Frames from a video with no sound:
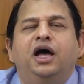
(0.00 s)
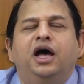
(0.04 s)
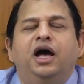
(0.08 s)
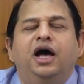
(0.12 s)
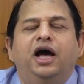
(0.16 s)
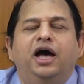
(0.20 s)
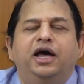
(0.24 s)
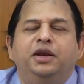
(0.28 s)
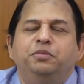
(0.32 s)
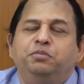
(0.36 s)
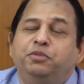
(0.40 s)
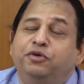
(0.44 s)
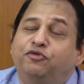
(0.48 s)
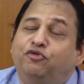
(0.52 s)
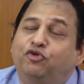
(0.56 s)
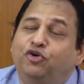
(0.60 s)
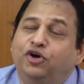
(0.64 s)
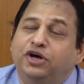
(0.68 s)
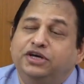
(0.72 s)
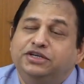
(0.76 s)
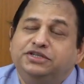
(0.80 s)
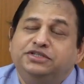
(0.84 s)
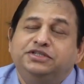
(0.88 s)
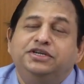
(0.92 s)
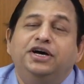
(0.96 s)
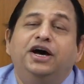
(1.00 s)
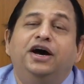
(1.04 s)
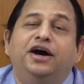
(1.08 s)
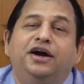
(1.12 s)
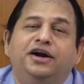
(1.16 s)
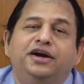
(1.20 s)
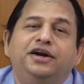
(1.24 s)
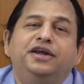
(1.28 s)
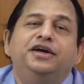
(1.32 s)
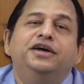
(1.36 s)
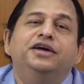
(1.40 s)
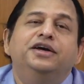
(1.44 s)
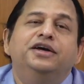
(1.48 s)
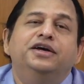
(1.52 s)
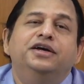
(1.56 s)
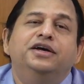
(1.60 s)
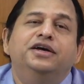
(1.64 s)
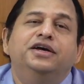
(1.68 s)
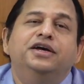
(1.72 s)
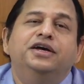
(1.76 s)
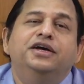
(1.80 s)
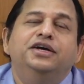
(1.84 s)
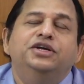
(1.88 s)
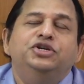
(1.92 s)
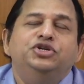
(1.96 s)
And before I start
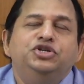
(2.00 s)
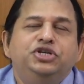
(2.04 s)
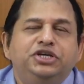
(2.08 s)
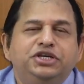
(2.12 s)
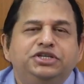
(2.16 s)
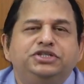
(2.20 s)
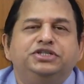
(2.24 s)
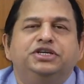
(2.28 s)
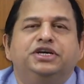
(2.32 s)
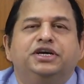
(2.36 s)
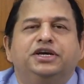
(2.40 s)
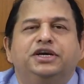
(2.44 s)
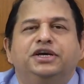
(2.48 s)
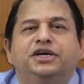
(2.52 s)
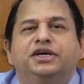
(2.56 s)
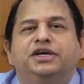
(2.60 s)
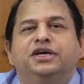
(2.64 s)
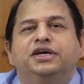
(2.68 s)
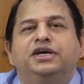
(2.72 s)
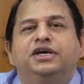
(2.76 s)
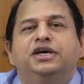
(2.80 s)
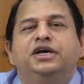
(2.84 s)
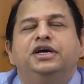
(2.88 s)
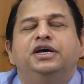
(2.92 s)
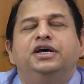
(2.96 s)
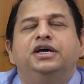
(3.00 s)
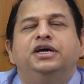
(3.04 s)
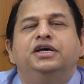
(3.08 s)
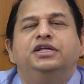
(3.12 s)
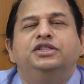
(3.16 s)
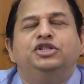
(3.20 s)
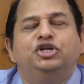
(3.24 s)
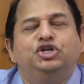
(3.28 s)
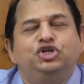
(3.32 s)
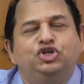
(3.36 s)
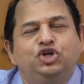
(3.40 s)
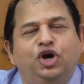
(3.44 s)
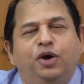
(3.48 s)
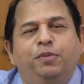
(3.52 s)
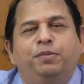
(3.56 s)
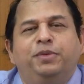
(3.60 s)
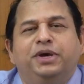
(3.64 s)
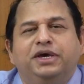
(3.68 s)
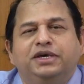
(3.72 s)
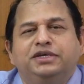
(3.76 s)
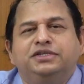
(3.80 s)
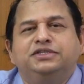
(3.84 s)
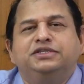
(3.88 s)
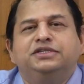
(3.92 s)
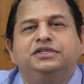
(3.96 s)
teaching the
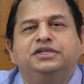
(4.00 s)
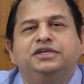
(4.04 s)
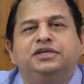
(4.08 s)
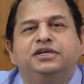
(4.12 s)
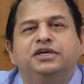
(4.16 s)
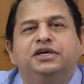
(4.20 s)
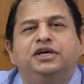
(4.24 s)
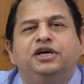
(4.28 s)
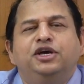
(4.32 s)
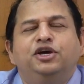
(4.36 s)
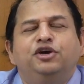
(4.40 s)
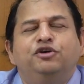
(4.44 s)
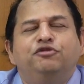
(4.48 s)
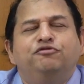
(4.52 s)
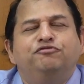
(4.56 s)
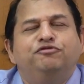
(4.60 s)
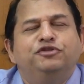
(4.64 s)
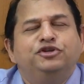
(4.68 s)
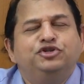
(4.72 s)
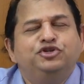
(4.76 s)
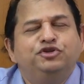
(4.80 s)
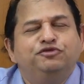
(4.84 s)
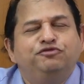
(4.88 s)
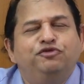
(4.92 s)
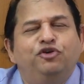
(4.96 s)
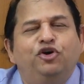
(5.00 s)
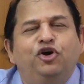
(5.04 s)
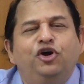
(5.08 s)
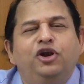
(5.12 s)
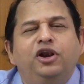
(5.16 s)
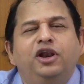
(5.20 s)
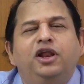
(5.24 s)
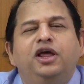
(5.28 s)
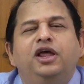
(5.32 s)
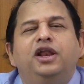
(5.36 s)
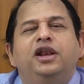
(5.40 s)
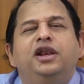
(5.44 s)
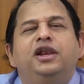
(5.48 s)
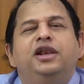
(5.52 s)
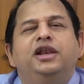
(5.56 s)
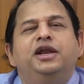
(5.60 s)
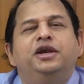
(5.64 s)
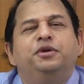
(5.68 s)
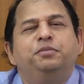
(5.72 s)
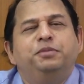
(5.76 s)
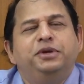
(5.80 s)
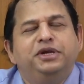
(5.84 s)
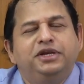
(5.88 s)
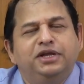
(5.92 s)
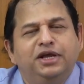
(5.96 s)
topics, first of all,
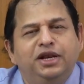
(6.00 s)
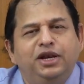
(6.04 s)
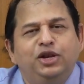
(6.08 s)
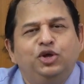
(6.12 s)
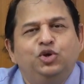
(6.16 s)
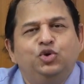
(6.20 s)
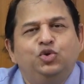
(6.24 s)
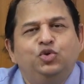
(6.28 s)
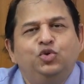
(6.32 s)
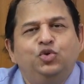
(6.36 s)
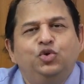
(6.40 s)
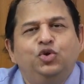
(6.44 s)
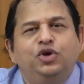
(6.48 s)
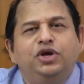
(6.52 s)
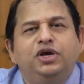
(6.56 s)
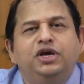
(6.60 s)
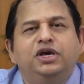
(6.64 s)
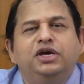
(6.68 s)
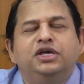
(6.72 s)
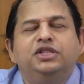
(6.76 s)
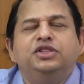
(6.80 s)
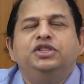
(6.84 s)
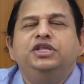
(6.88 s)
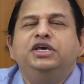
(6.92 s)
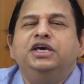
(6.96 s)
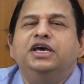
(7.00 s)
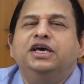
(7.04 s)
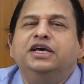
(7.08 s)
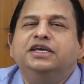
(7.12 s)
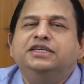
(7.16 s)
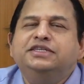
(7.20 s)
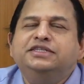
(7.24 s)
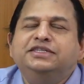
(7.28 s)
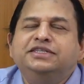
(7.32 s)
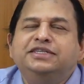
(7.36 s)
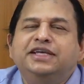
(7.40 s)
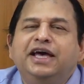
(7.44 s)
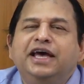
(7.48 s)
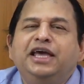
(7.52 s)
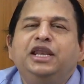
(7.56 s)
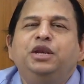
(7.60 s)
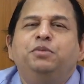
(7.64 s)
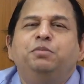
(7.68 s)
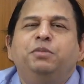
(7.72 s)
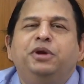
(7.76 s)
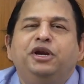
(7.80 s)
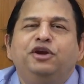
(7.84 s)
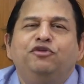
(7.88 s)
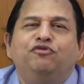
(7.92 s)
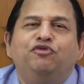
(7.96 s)
let me tell you the
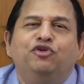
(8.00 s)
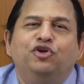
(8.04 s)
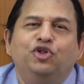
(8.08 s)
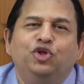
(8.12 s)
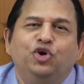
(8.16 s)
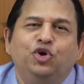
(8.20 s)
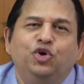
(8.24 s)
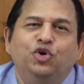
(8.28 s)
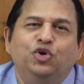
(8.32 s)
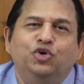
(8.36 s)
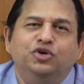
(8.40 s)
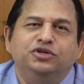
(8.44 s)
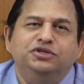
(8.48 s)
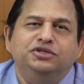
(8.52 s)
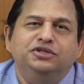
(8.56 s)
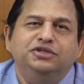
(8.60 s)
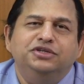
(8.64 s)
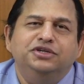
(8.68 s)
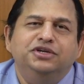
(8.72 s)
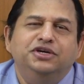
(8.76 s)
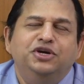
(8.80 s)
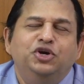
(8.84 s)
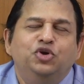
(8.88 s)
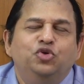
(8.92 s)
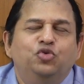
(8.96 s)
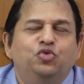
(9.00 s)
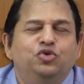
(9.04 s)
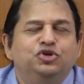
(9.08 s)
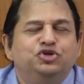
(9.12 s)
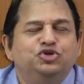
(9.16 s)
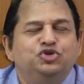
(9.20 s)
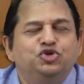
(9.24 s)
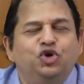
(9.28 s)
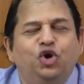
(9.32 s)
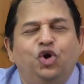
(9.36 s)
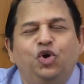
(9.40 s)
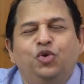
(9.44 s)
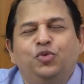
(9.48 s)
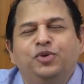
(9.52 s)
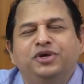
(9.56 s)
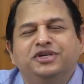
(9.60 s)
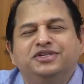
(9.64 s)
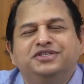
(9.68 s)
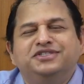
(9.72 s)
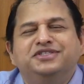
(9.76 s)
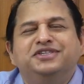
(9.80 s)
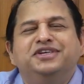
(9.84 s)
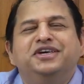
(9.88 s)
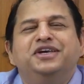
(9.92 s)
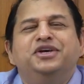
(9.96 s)
assignment for the course, which is
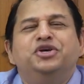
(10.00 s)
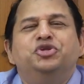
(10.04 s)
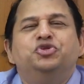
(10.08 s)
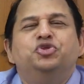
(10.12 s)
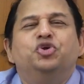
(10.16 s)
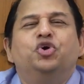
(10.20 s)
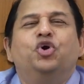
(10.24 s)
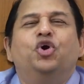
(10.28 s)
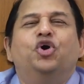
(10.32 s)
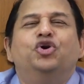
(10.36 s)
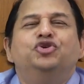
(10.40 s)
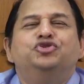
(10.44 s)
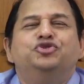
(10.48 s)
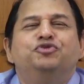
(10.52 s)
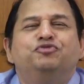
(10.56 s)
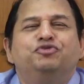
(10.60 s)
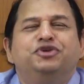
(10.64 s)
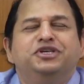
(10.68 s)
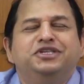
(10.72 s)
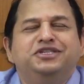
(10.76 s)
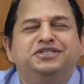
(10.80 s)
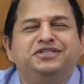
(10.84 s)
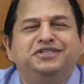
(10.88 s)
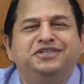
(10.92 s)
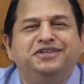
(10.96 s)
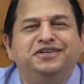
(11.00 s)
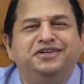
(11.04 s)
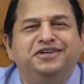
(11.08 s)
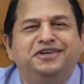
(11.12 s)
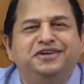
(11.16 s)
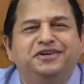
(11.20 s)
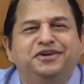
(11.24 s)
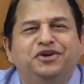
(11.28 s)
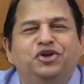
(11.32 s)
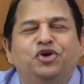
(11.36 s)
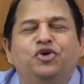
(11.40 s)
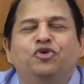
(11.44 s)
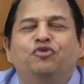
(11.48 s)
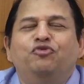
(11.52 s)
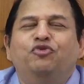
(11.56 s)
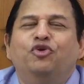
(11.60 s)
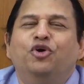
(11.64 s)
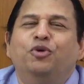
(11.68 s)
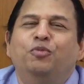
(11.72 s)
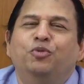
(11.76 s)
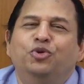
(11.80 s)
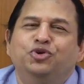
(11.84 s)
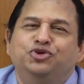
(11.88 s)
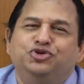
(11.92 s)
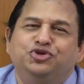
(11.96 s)
always the cause of concern for
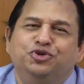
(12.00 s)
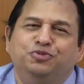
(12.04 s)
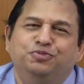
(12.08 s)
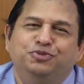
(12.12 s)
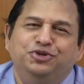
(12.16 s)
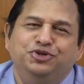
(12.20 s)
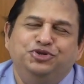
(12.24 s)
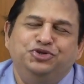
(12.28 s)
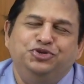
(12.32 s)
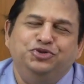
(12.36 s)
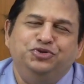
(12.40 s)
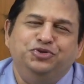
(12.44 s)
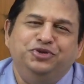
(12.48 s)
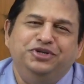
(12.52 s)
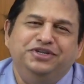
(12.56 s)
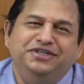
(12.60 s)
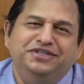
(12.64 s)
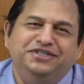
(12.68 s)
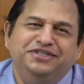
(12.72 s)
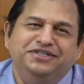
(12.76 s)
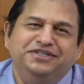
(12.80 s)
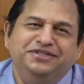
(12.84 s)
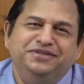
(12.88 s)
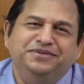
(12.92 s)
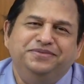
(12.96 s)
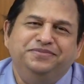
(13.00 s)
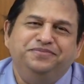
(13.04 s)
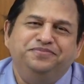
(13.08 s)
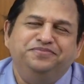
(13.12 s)
most of the students.